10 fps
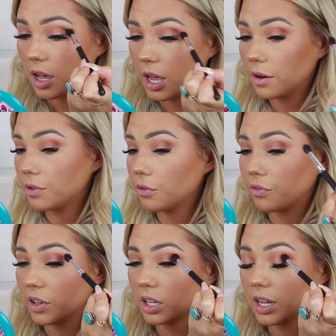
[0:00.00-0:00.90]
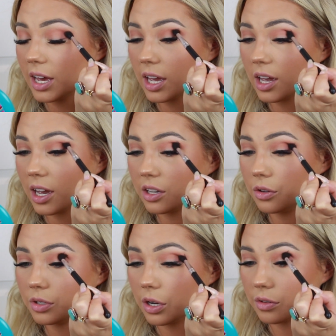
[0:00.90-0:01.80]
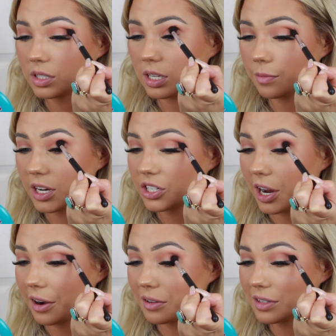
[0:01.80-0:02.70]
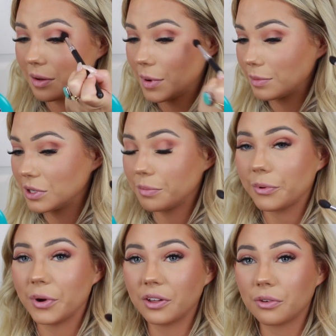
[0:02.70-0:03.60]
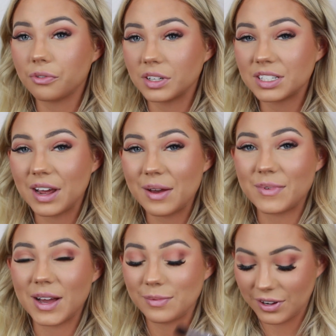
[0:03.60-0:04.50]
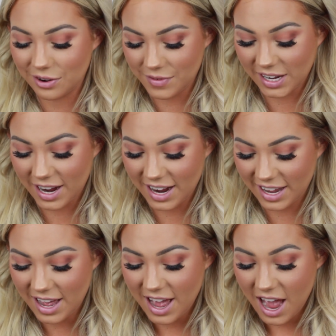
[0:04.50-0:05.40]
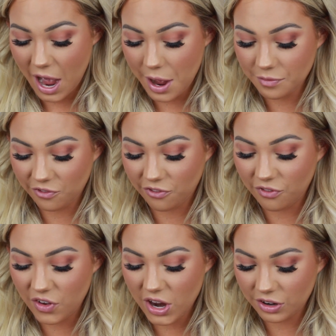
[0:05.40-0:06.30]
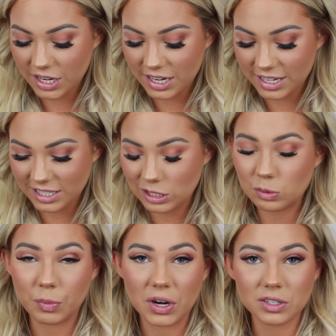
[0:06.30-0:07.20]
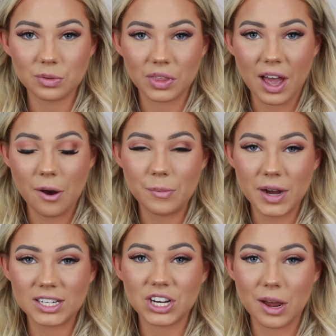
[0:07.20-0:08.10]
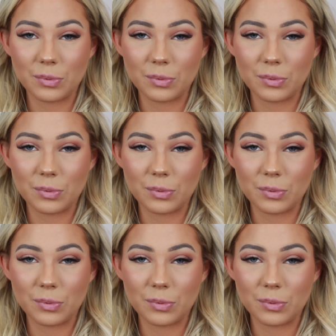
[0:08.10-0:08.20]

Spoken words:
And if you feel like you don't see my shadows come up super well the first time I put it on my eye, I'm very sparse with how much I